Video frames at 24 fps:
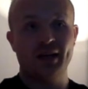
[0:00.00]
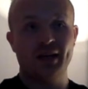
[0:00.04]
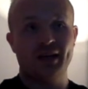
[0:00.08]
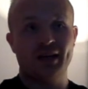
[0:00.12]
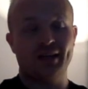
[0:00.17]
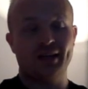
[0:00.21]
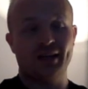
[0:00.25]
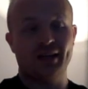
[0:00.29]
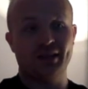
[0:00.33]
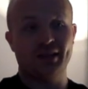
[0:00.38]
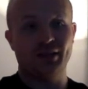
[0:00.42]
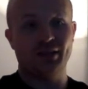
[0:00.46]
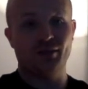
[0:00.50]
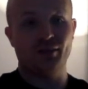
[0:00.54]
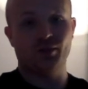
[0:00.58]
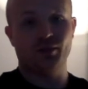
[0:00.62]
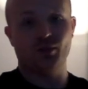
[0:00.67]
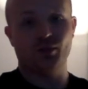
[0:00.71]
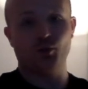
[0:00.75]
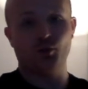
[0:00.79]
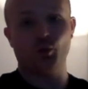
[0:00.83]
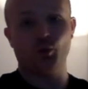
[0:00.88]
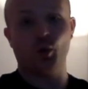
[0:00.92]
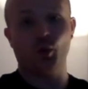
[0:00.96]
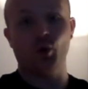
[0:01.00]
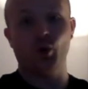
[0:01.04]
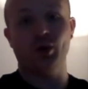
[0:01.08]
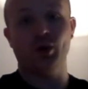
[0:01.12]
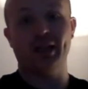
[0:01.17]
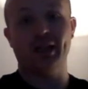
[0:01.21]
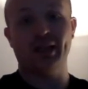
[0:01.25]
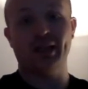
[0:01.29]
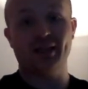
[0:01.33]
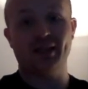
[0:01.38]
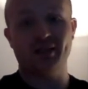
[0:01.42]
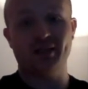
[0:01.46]
kind of goal
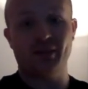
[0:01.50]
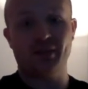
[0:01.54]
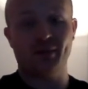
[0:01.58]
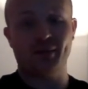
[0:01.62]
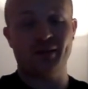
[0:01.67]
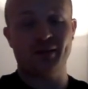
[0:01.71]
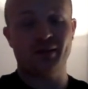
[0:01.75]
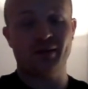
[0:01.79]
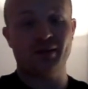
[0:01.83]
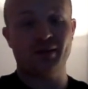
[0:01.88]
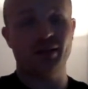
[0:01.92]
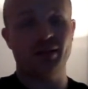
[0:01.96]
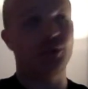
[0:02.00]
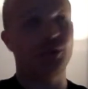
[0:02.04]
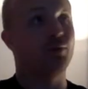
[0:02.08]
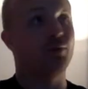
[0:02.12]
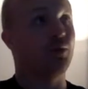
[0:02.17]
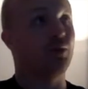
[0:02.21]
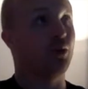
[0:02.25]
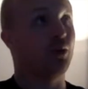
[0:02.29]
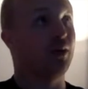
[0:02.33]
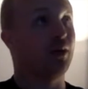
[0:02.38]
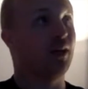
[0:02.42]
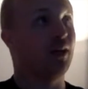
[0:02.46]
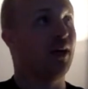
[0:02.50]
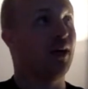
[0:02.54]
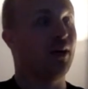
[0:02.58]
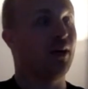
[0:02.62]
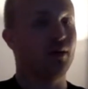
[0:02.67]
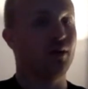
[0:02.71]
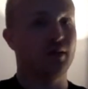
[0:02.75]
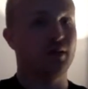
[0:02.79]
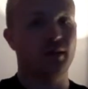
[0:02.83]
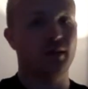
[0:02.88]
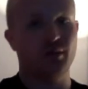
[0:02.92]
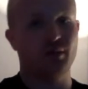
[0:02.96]
that I set myself for in the
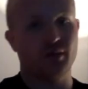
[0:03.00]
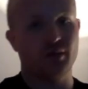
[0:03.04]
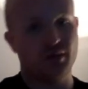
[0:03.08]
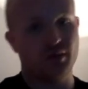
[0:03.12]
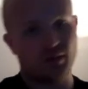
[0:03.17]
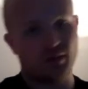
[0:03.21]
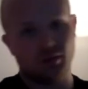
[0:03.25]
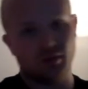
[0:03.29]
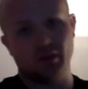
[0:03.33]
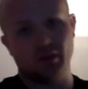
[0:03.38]
house. I was doing the